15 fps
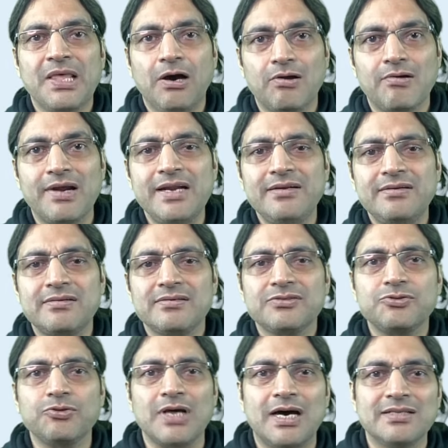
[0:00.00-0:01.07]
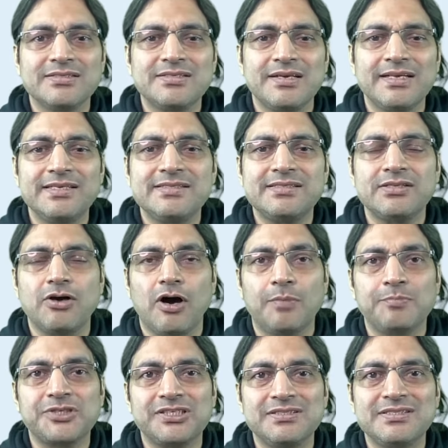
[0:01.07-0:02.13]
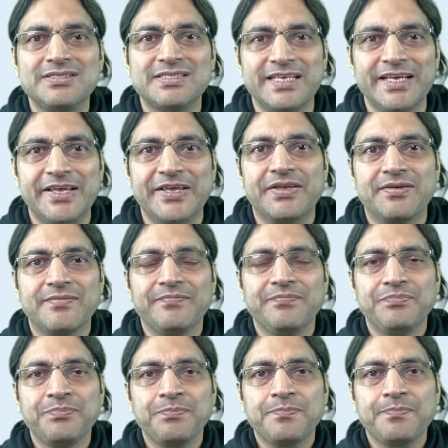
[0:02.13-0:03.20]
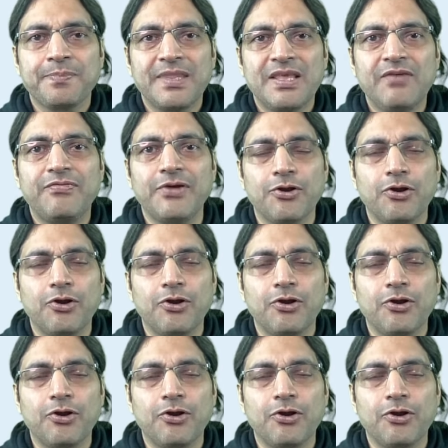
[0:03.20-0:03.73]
Alright, so the answer is option C. If